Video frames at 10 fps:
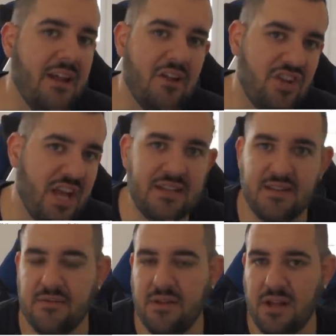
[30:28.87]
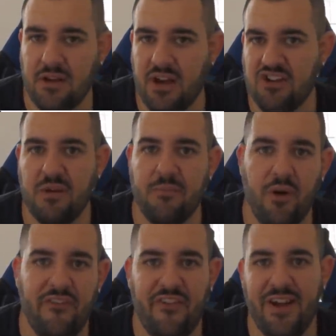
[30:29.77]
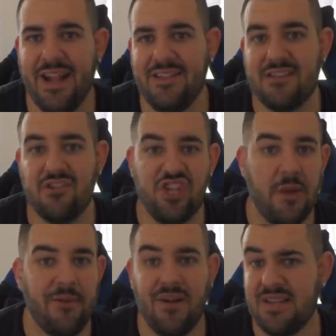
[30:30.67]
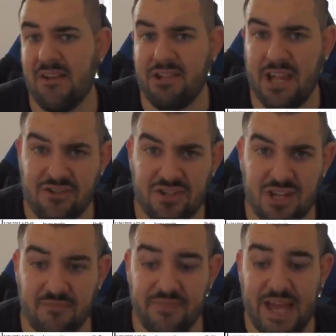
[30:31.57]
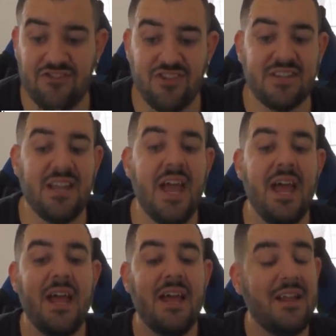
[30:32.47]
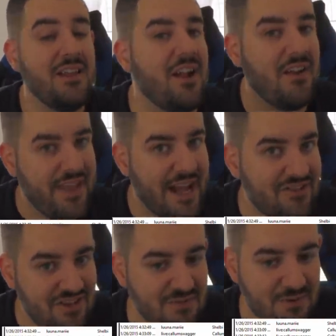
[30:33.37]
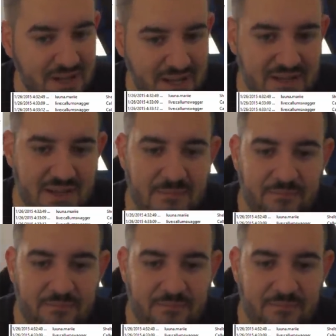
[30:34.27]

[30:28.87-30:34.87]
She has a crush on my boyfriend, and this could jeopardize our relationship. That's just what it is.